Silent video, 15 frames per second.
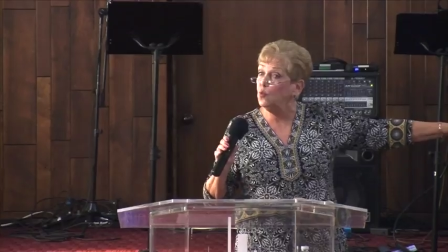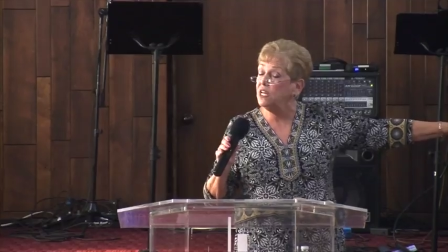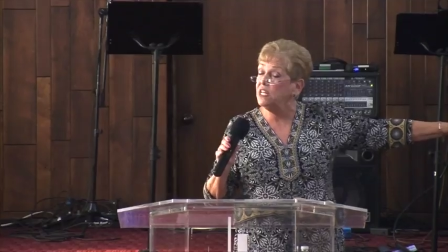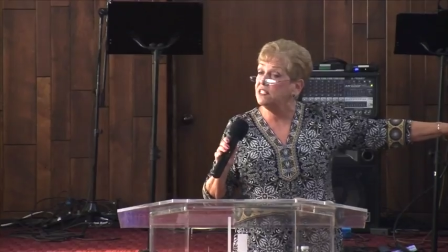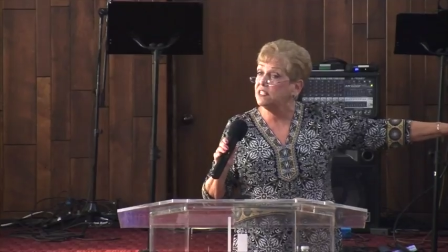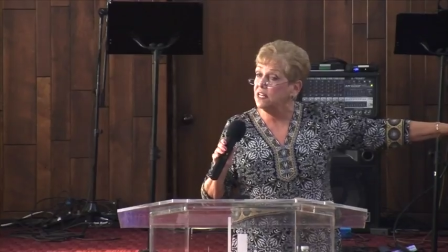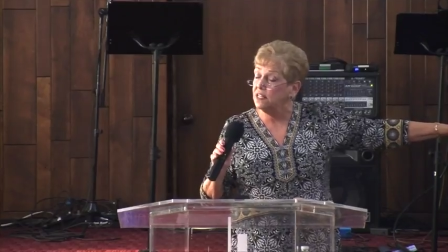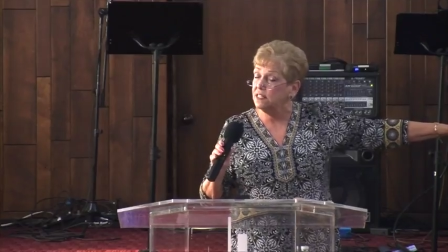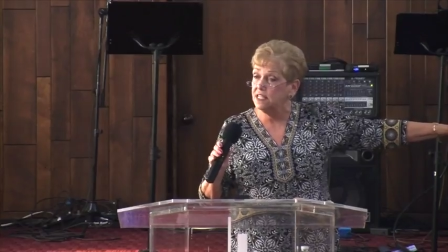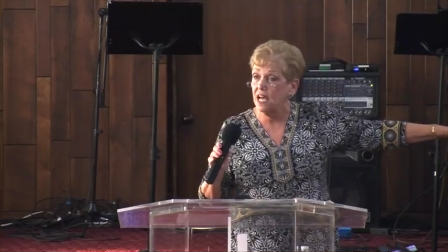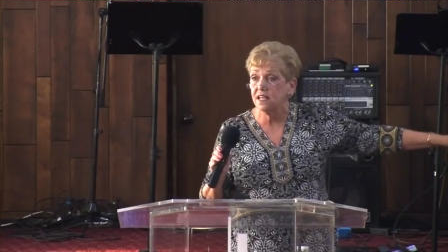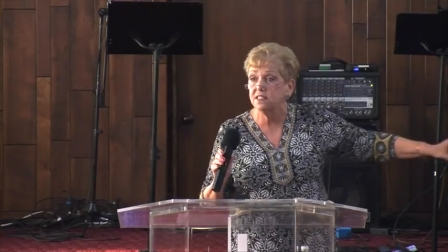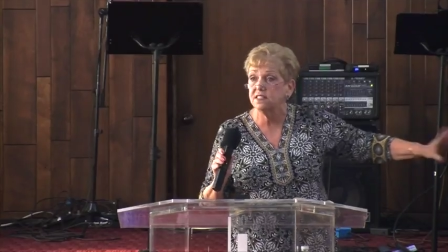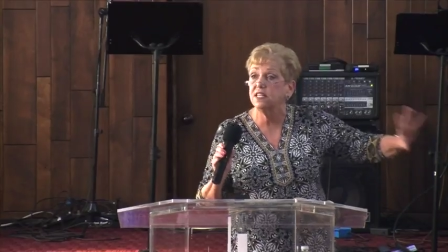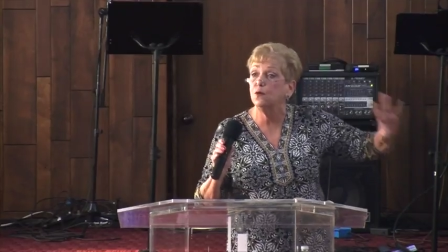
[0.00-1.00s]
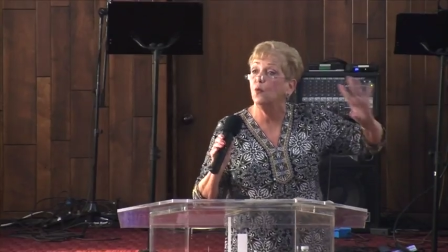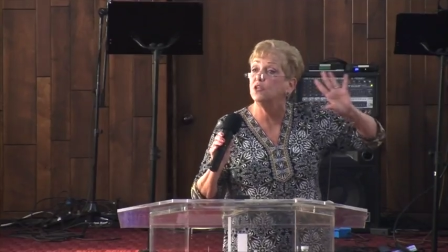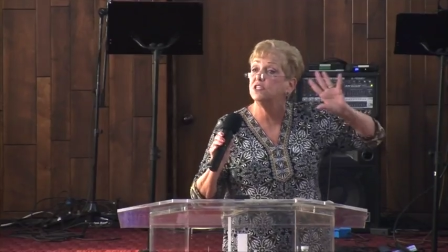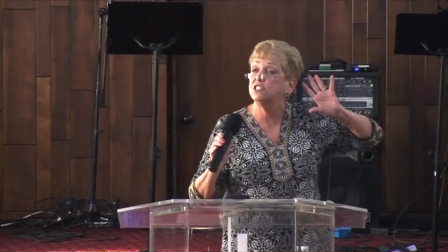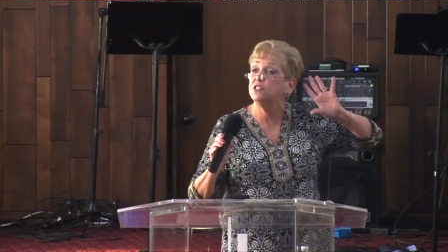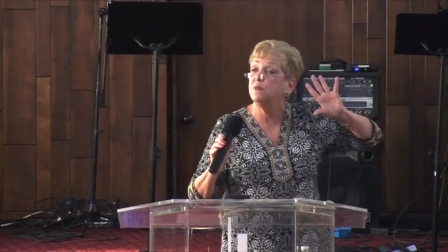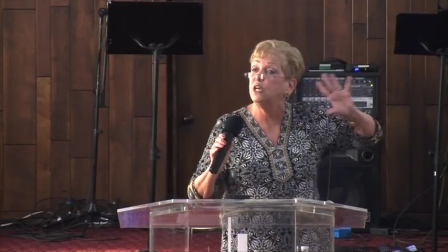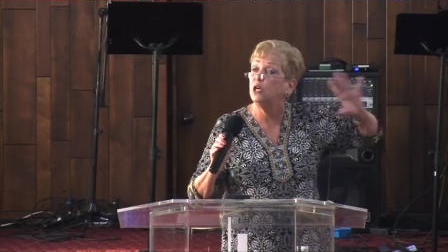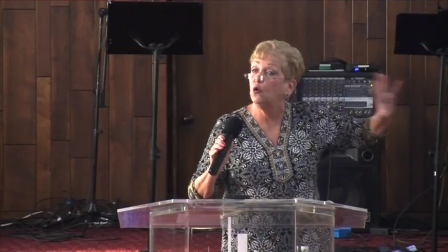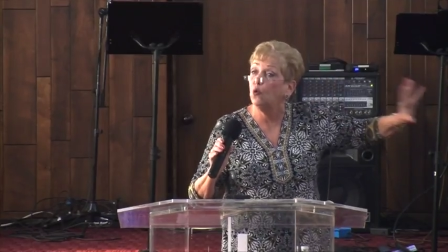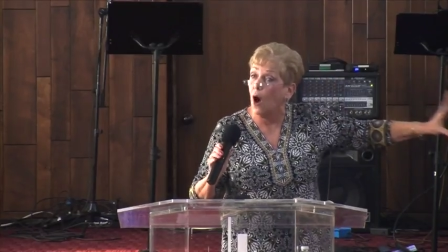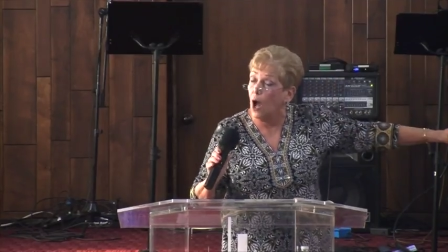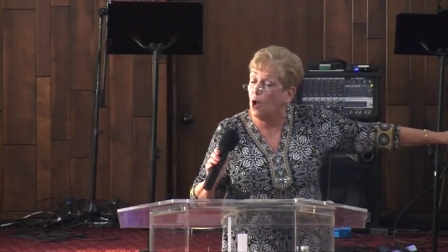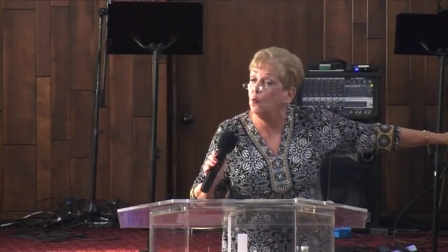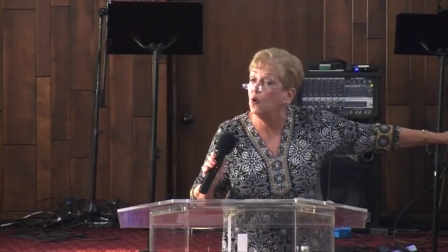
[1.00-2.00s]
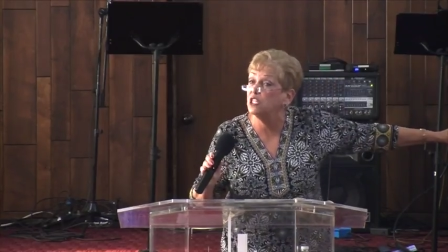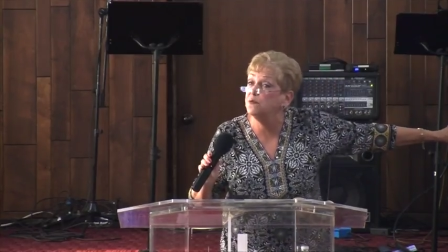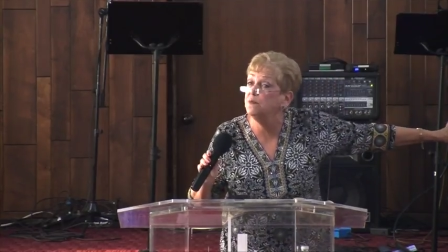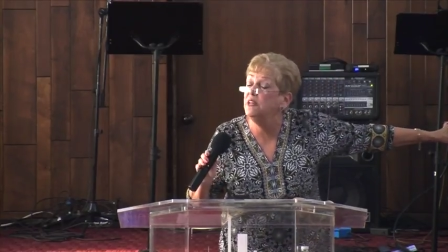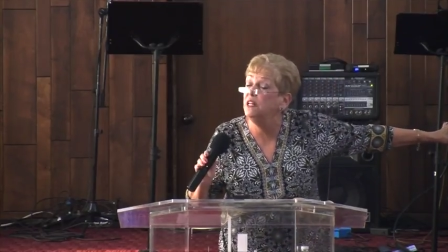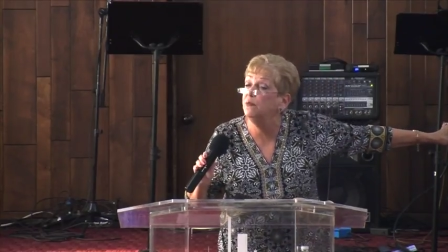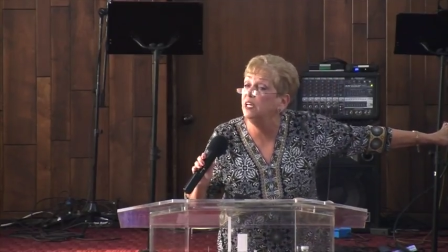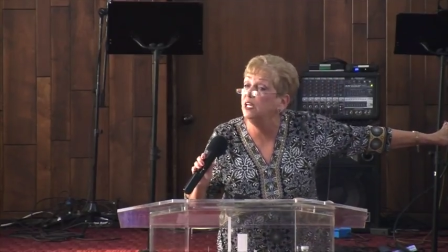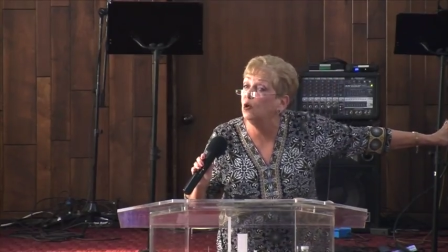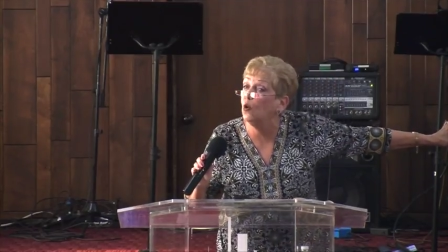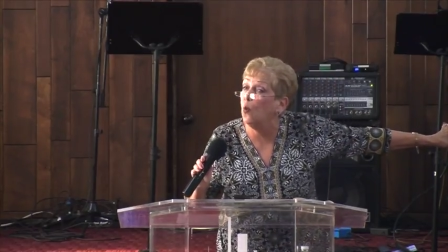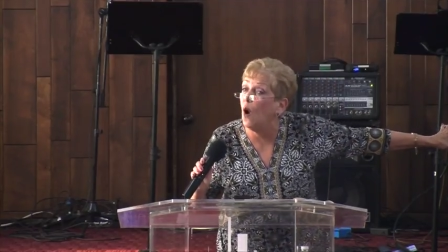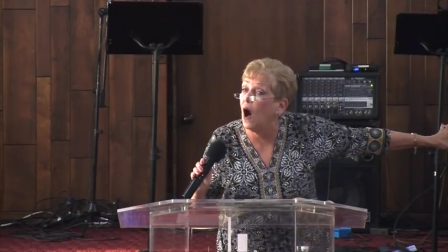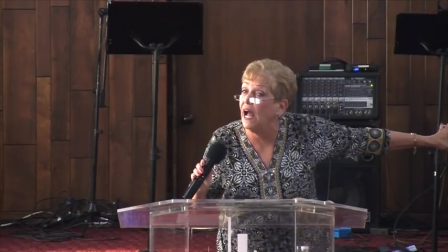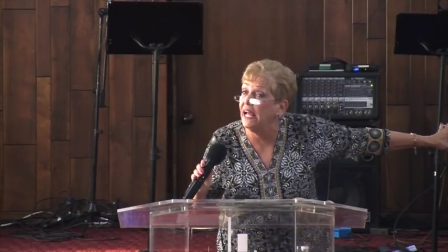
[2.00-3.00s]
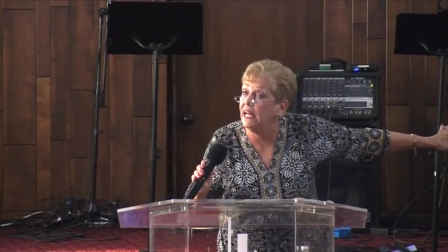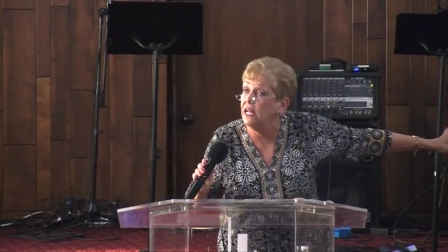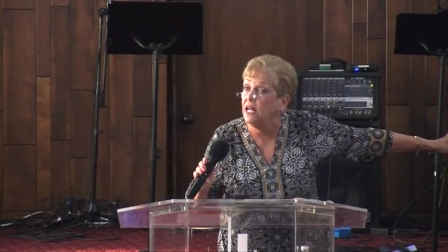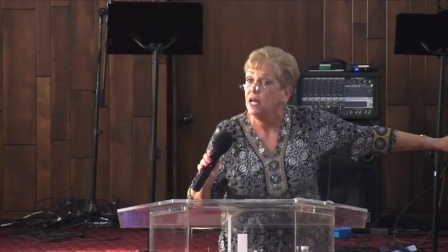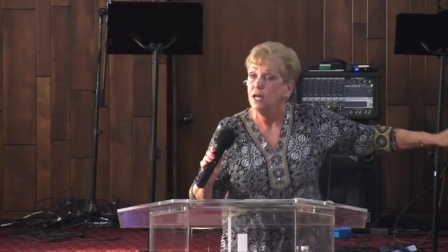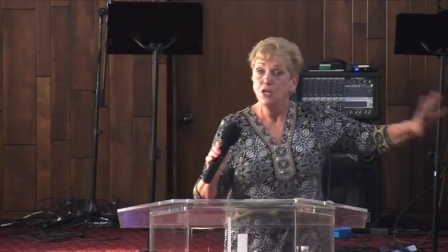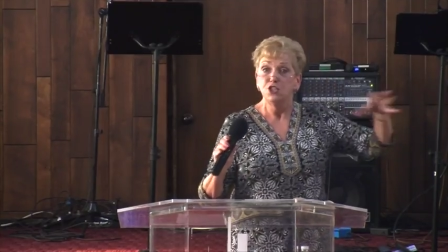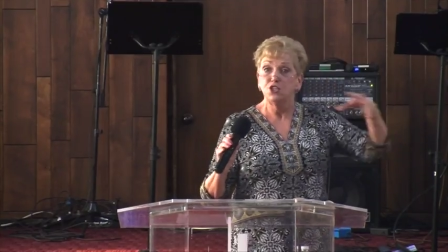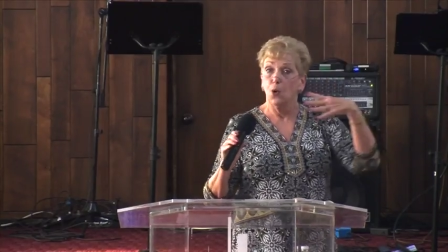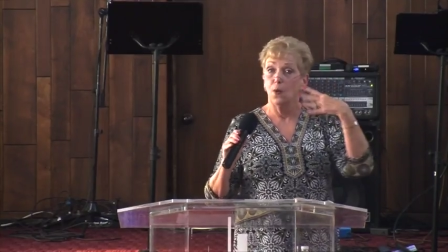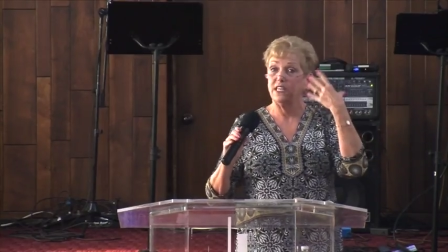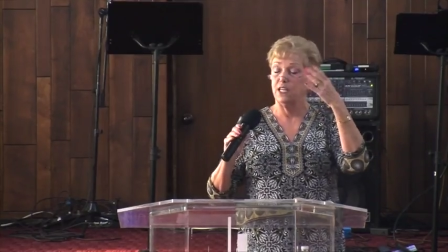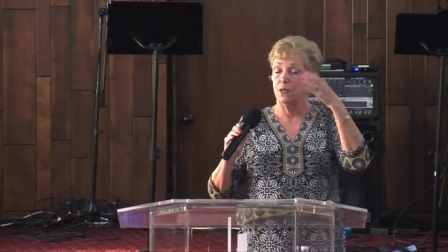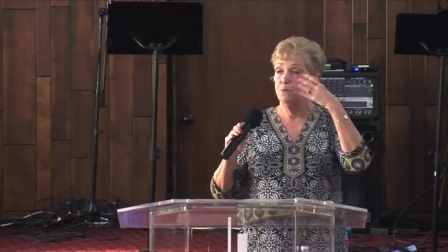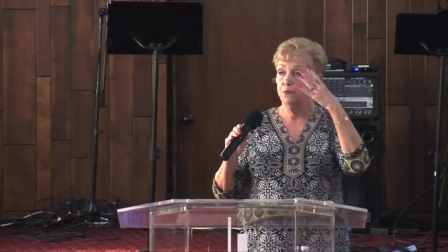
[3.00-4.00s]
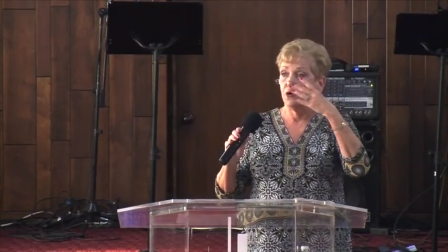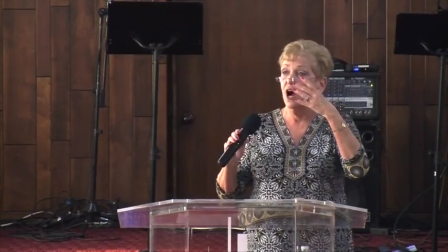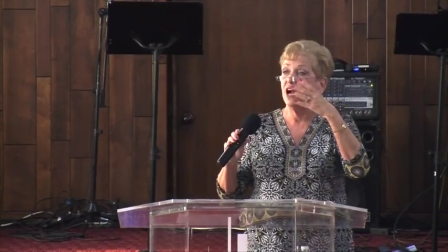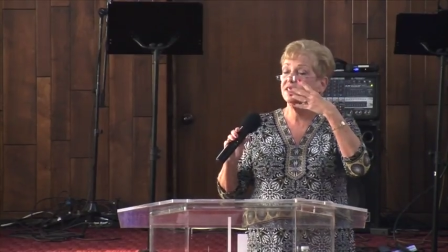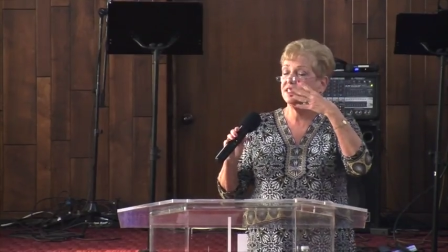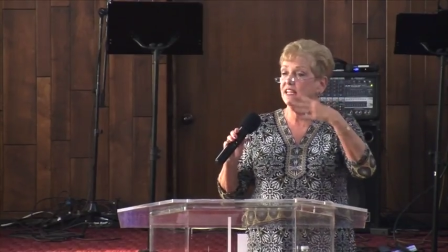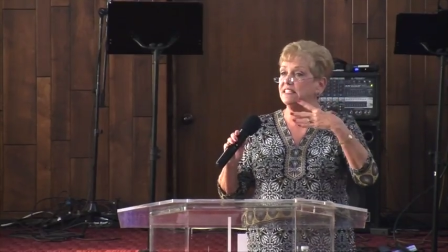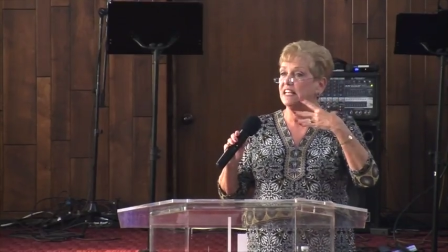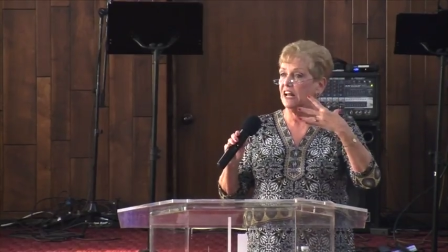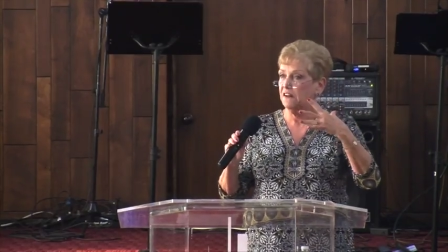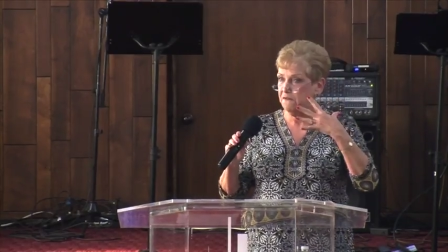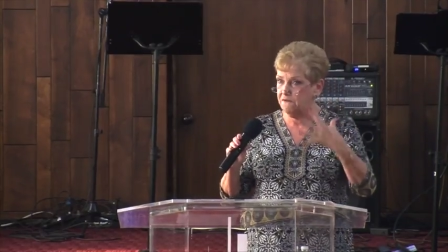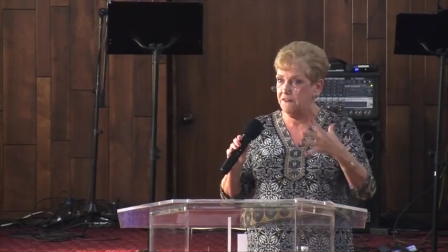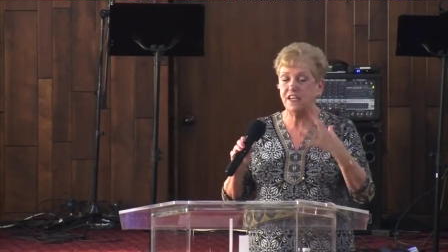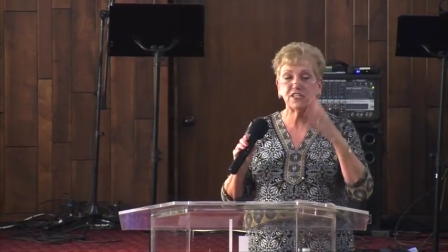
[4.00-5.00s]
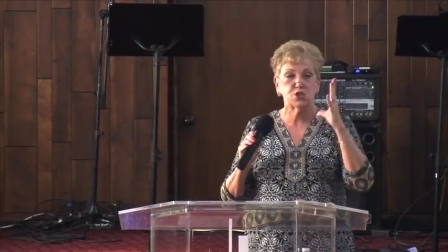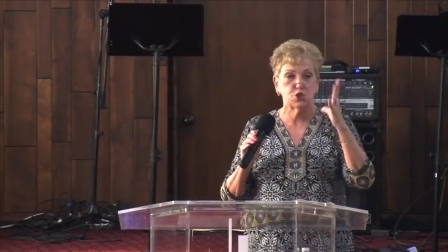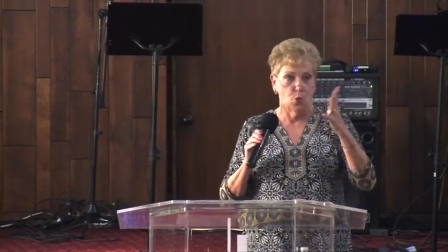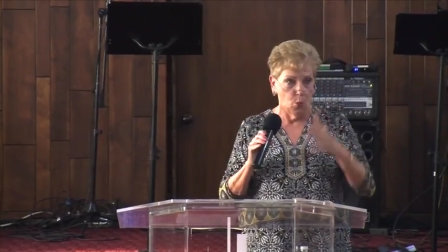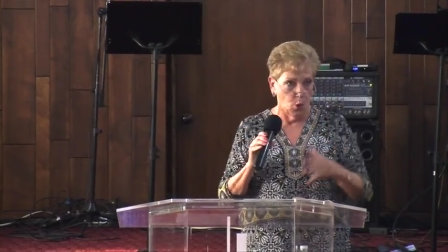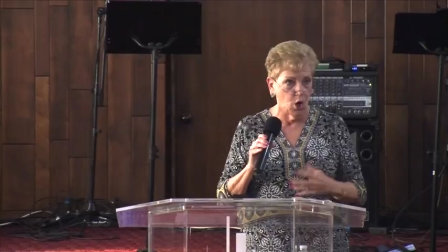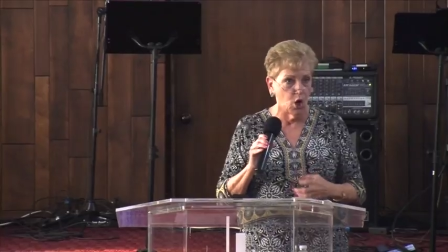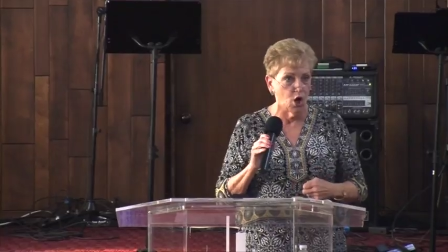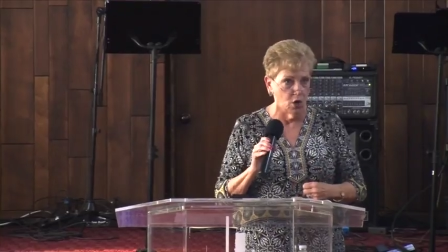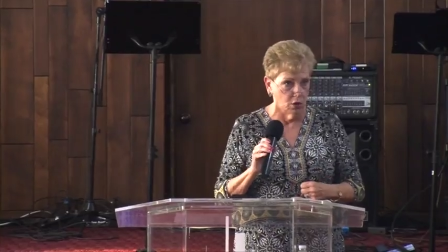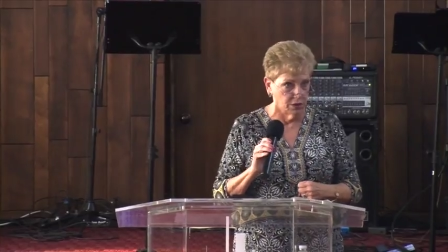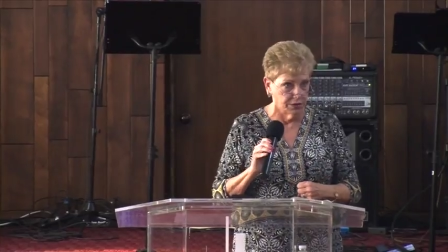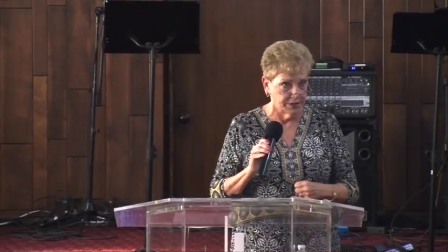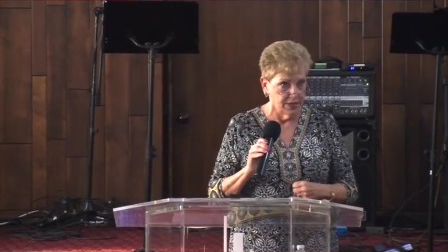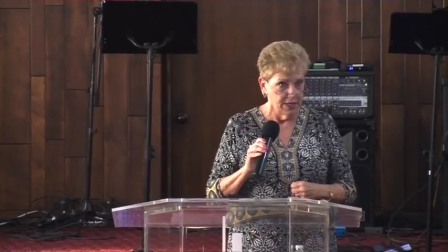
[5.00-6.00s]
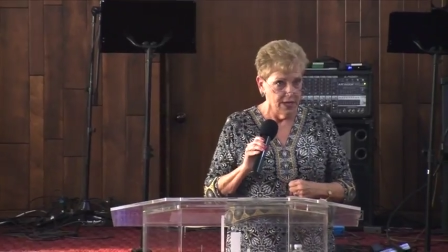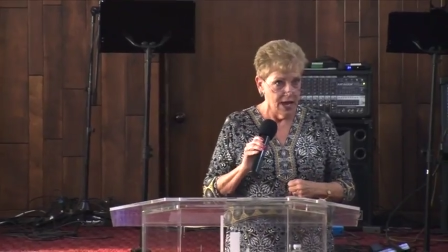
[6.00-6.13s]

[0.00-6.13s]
when he's in a test. He wants to be he wants me to be quiet so he can process how to fix the world.